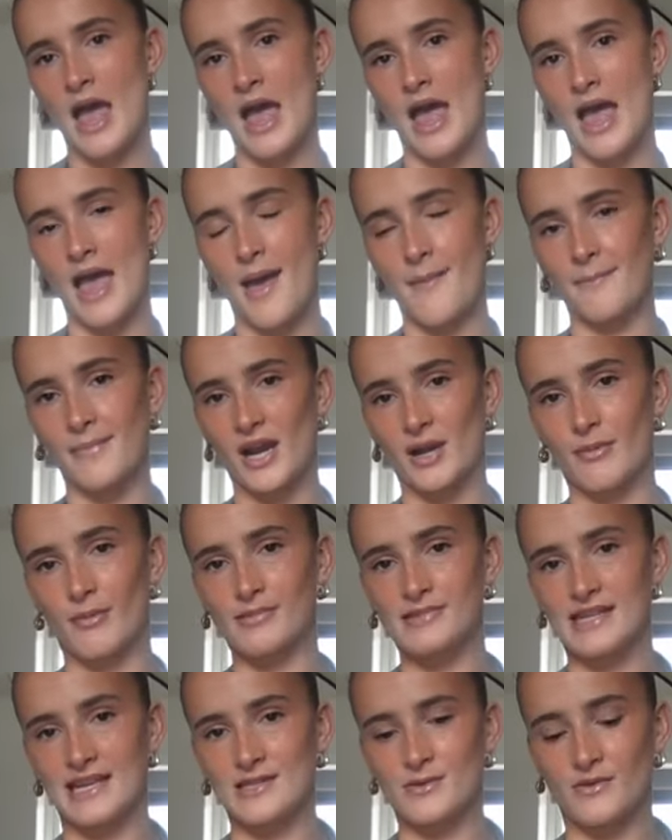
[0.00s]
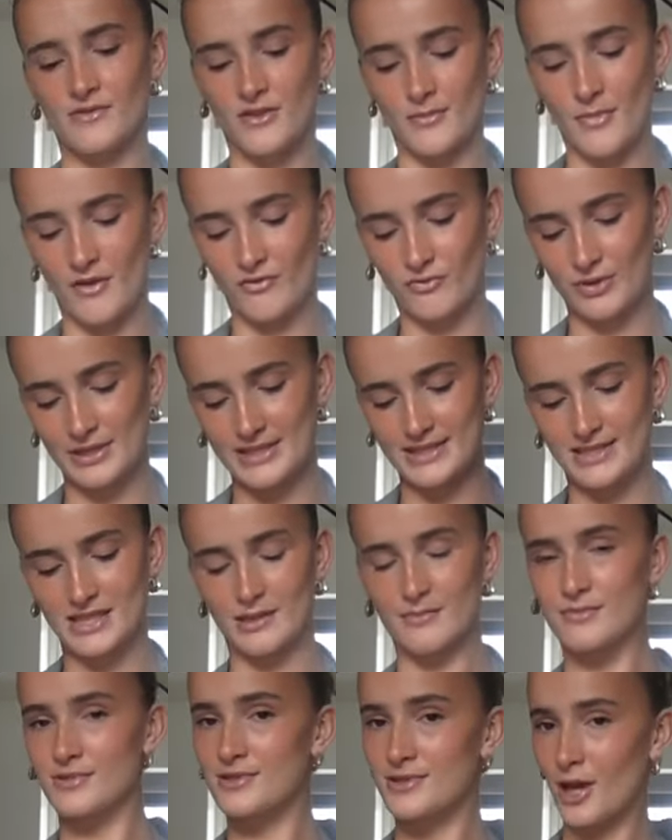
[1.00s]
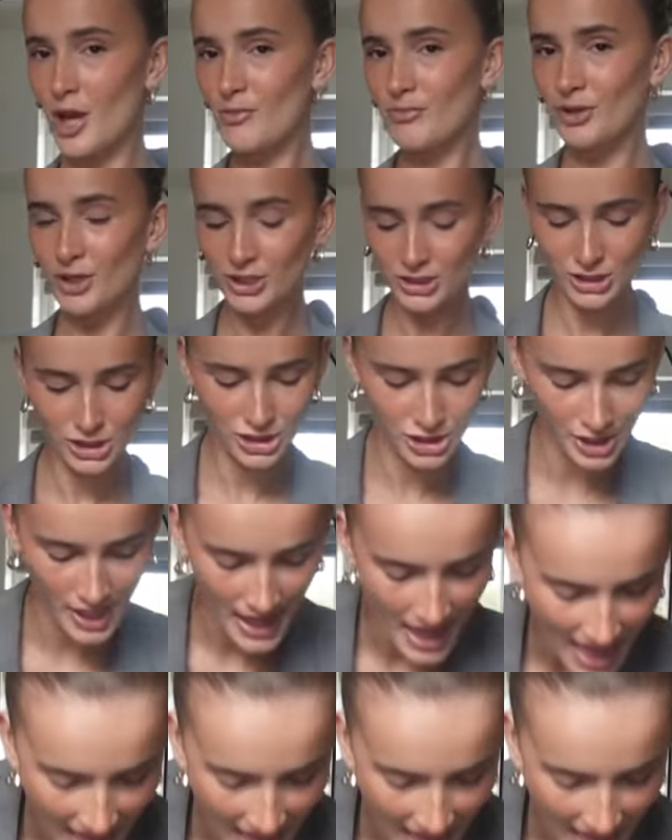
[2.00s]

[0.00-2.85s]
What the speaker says: And I'm obsessed with them. I've rinsed them so much.